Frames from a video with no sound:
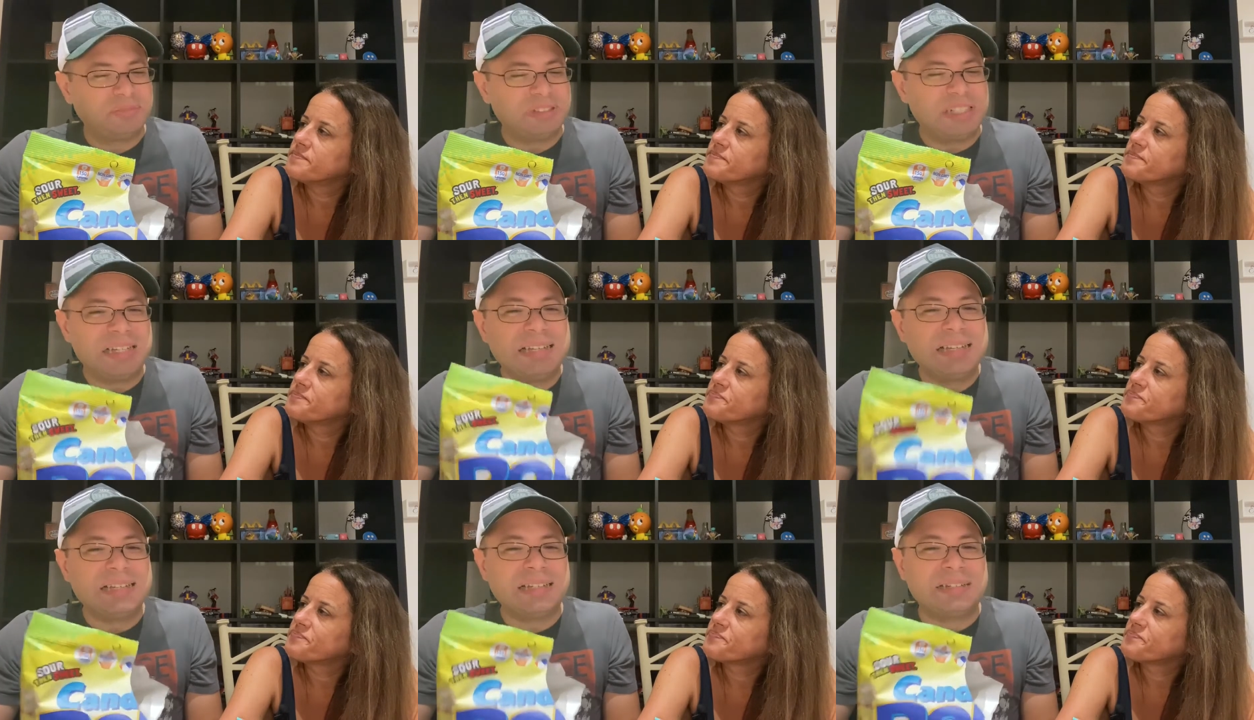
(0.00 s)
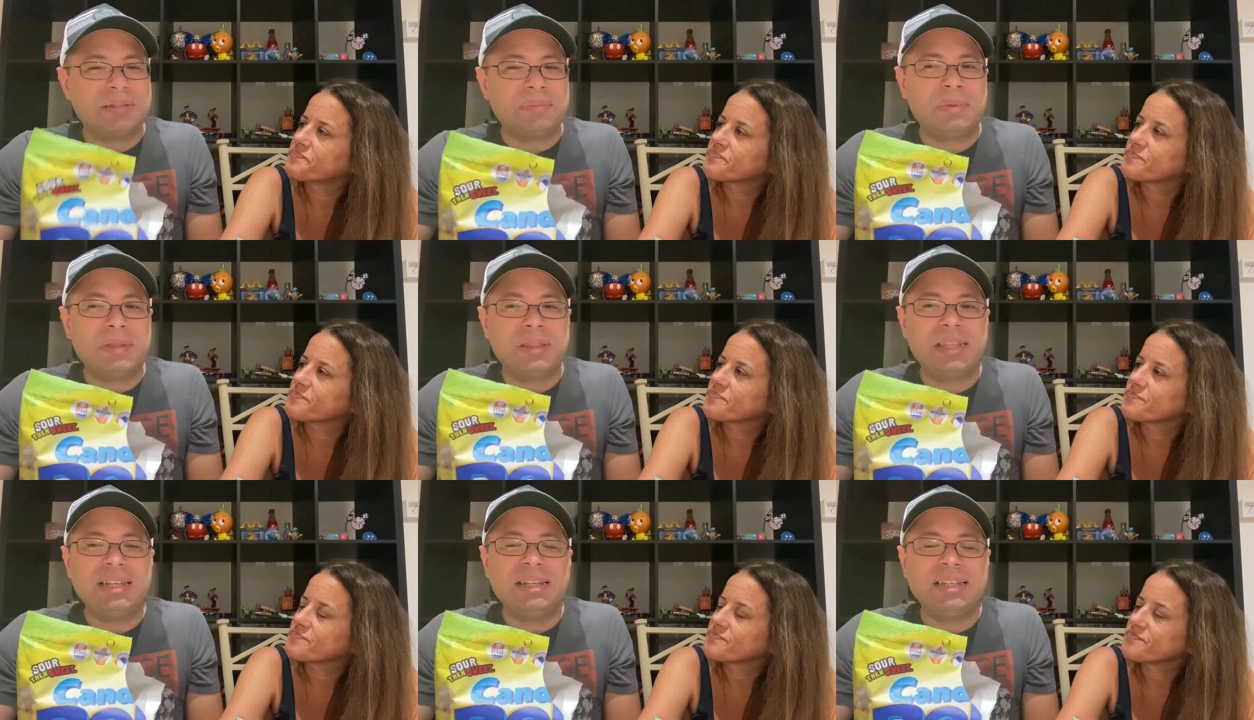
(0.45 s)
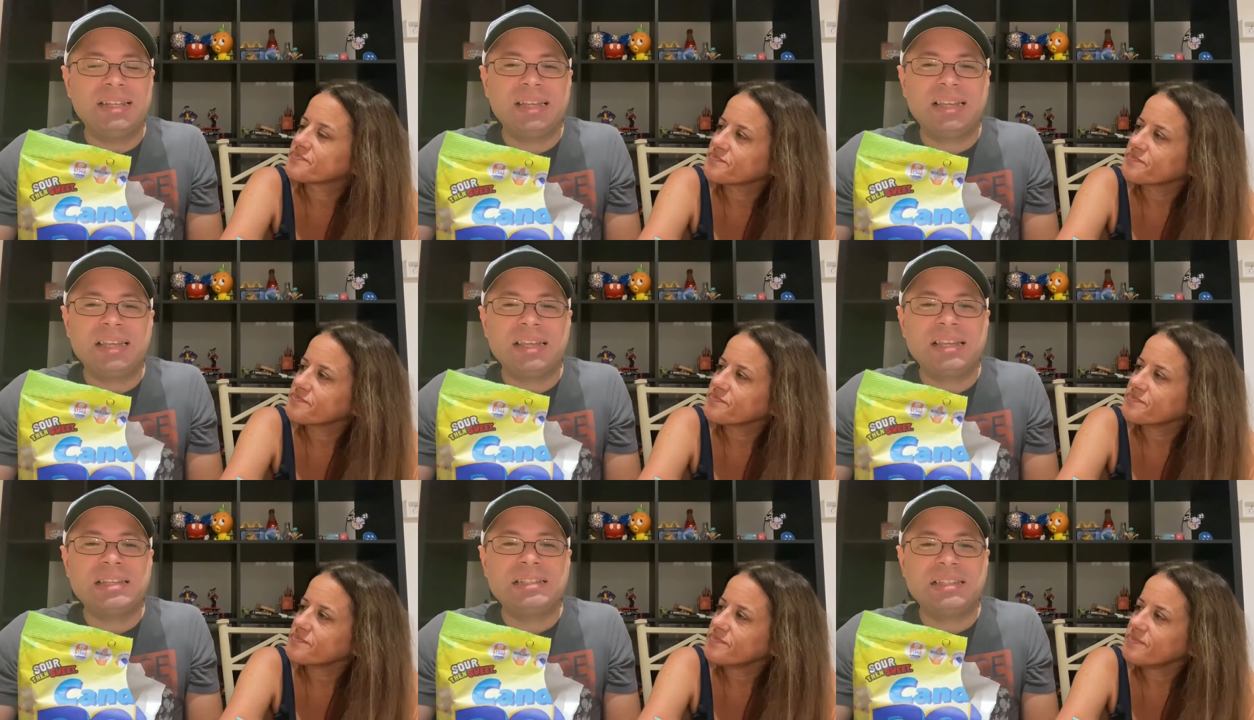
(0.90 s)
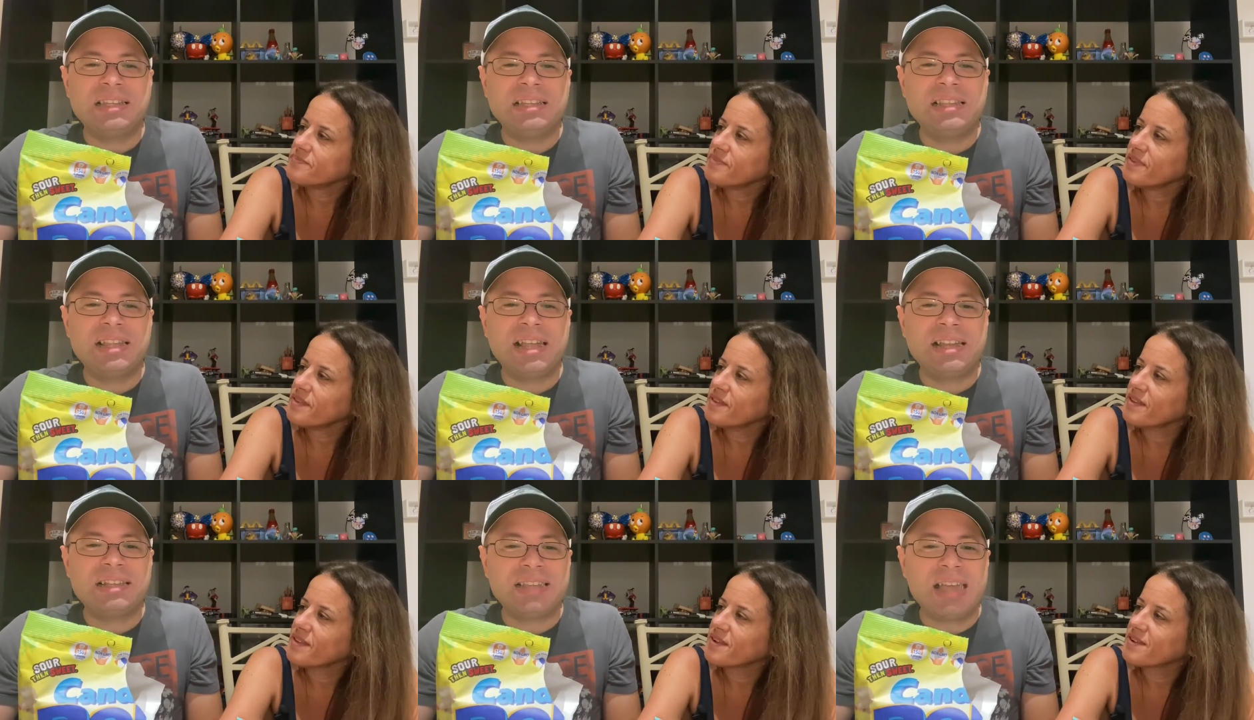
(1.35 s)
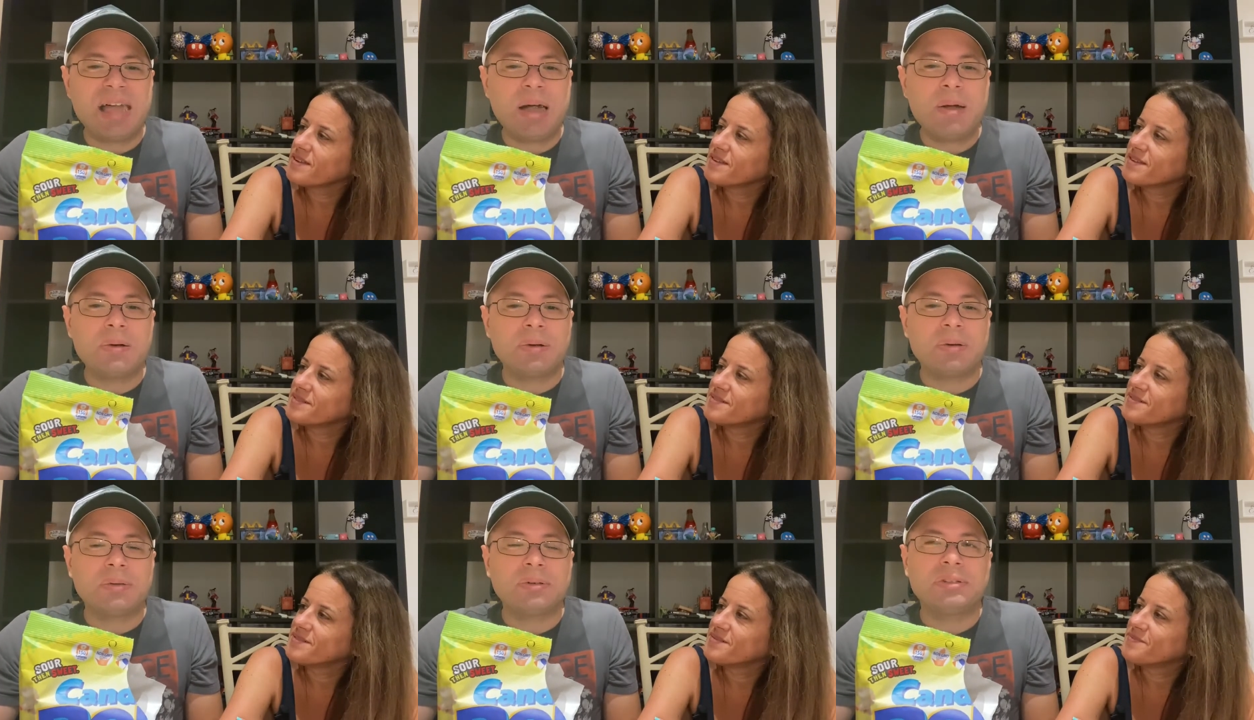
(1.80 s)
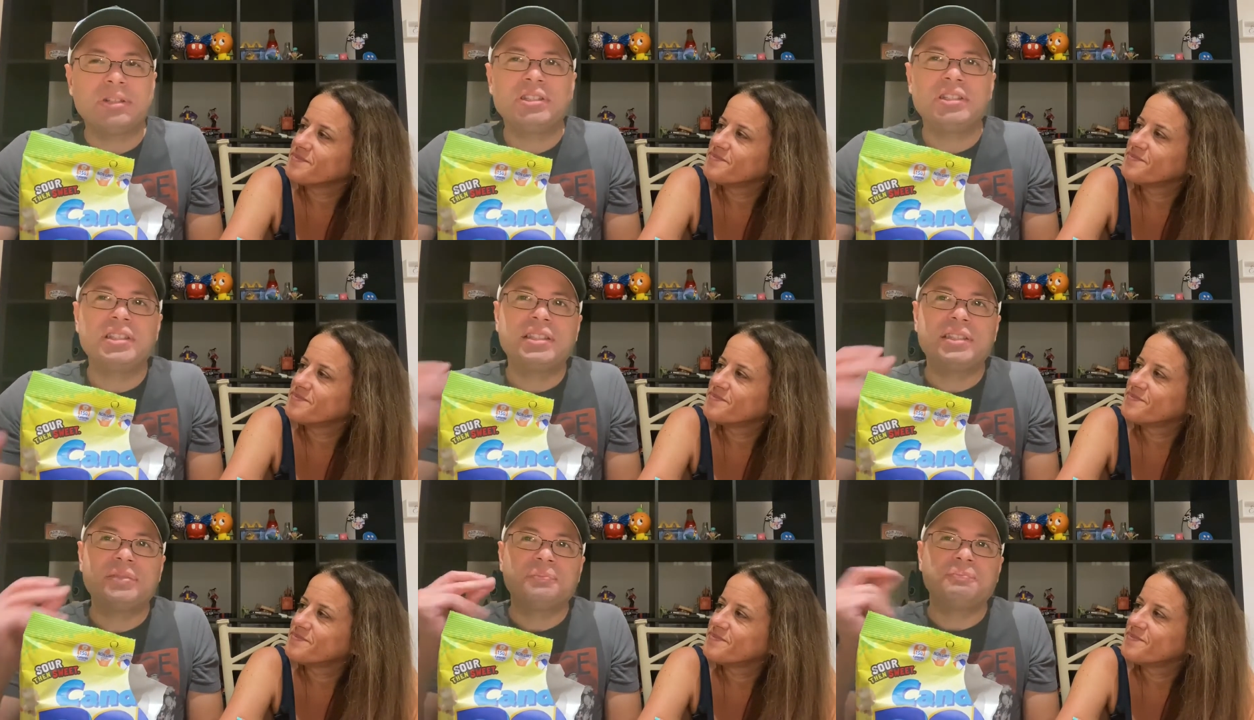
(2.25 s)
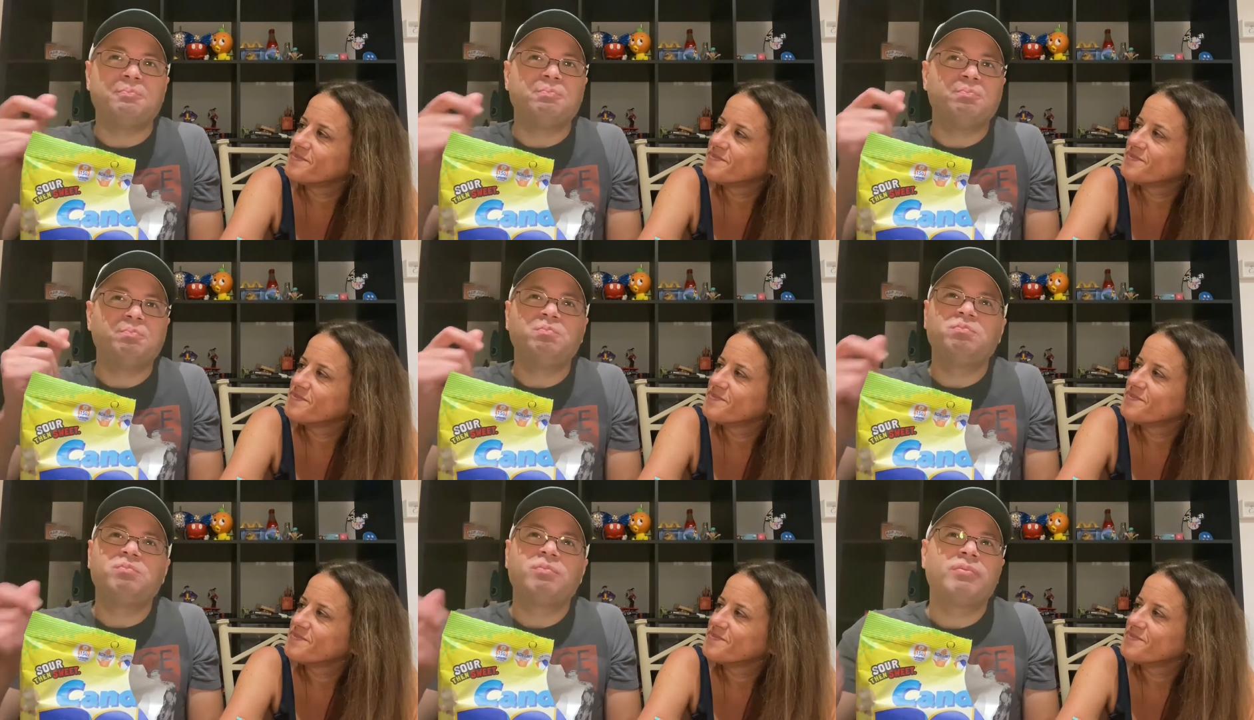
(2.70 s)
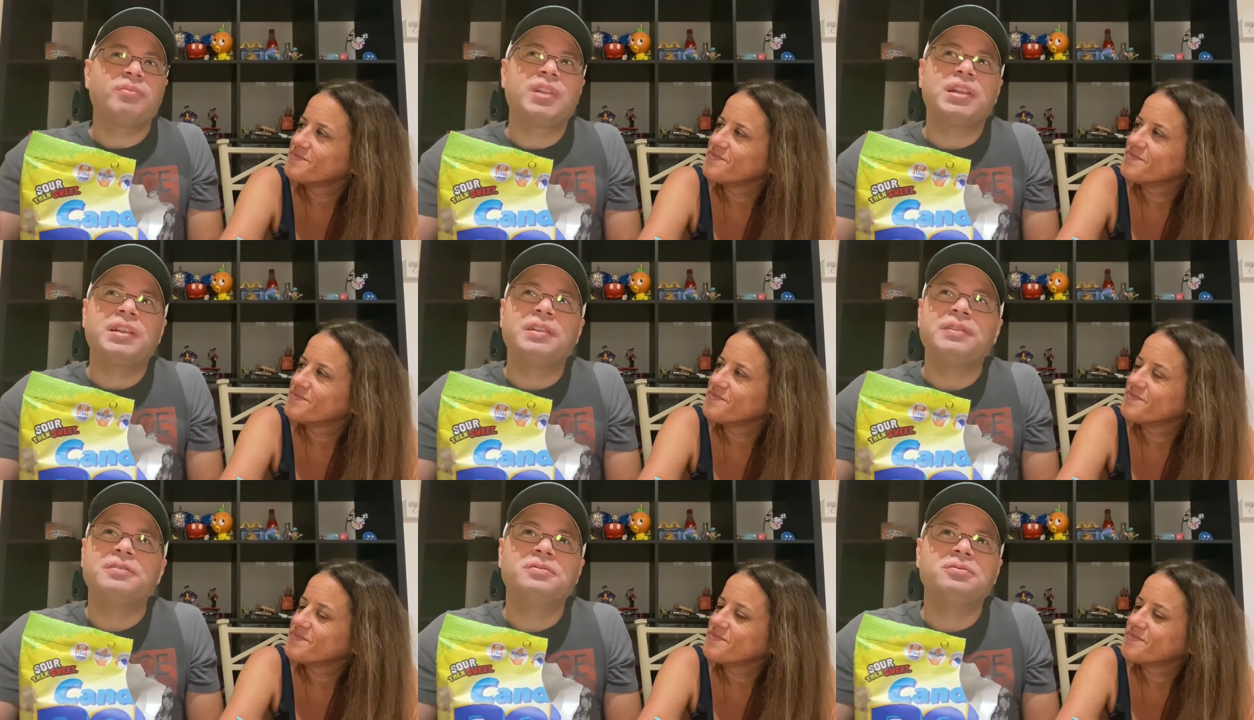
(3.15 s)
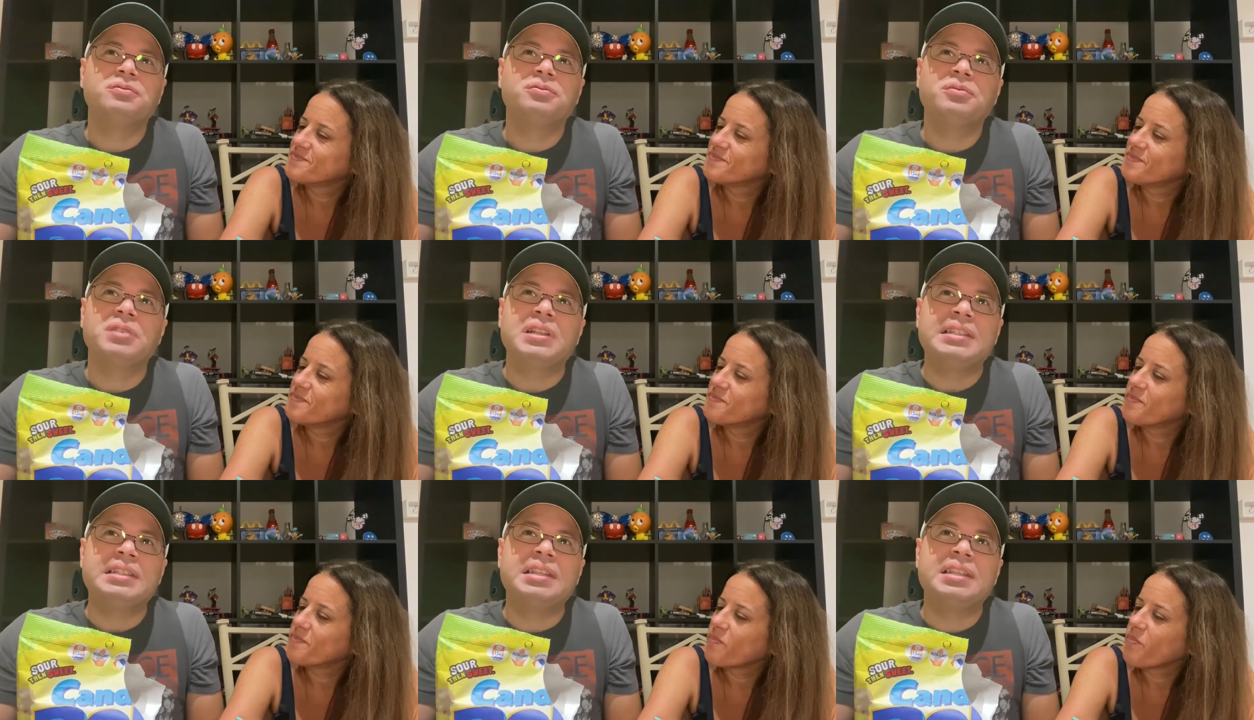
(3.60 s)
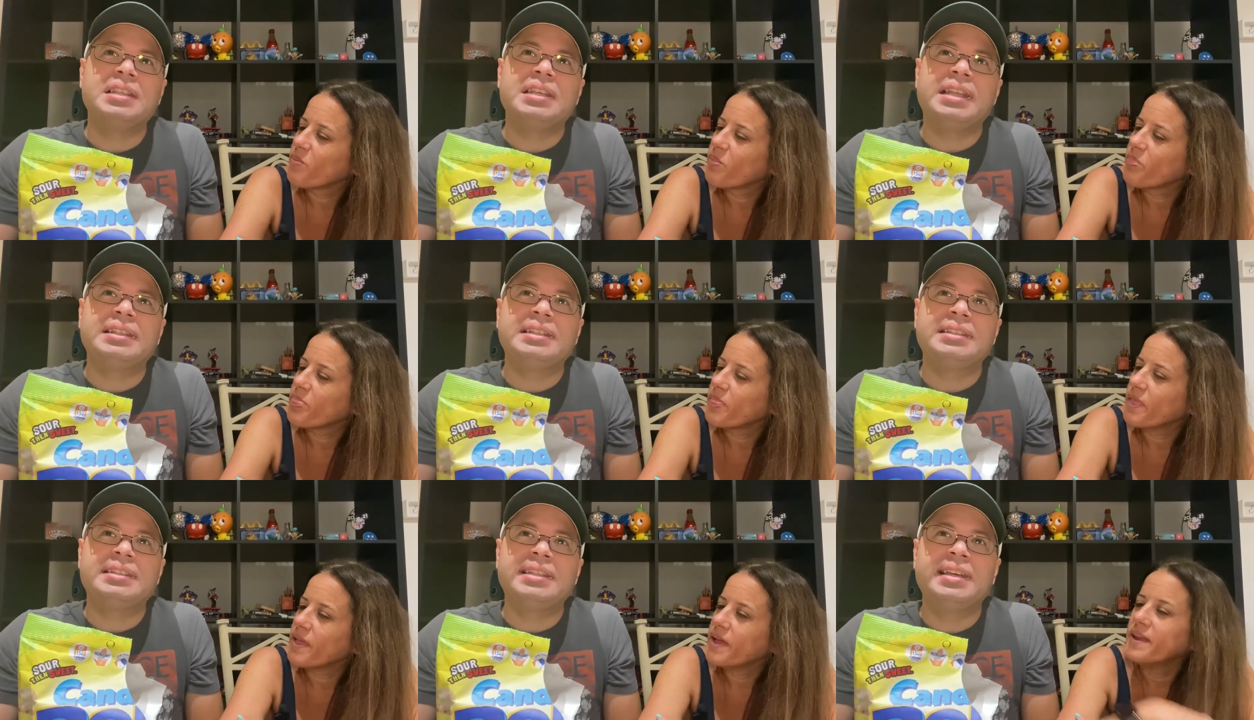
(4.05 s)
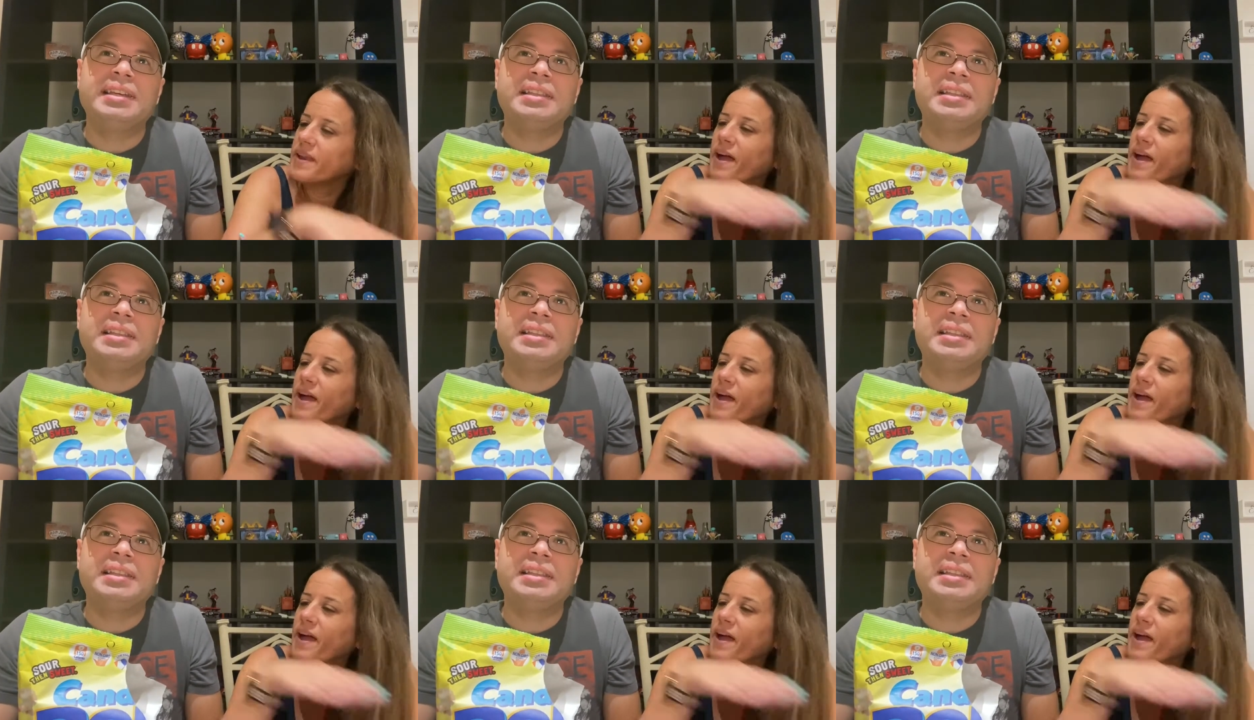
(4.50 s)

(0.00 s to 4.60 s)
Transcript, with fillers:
Speaker 1: God, but then it kicks in that sour. It's just instantly at the And